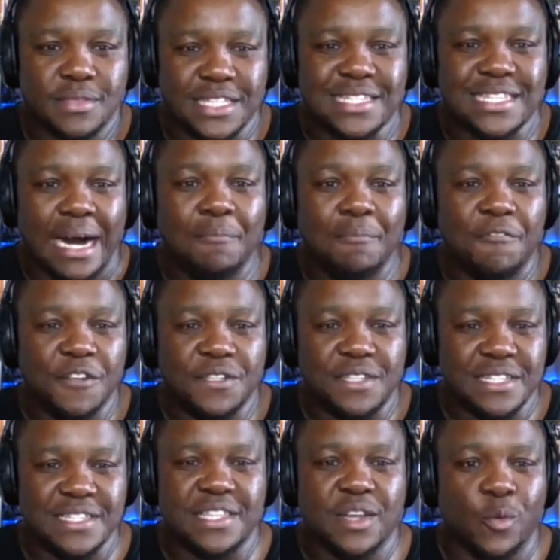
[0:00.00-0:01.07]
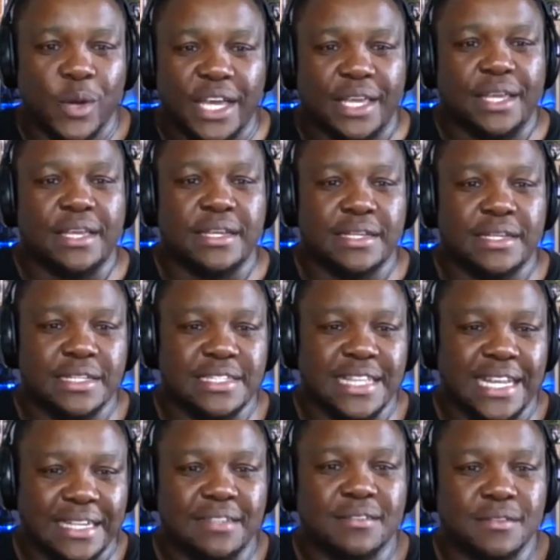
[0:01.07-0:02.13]
discomfort is the way. It's
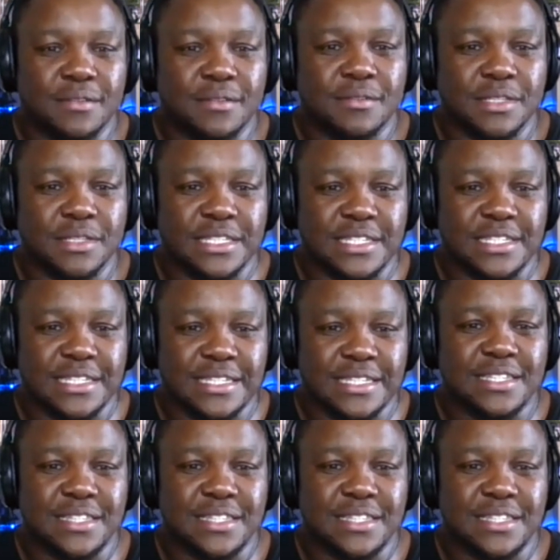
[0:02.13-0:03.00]
like it's the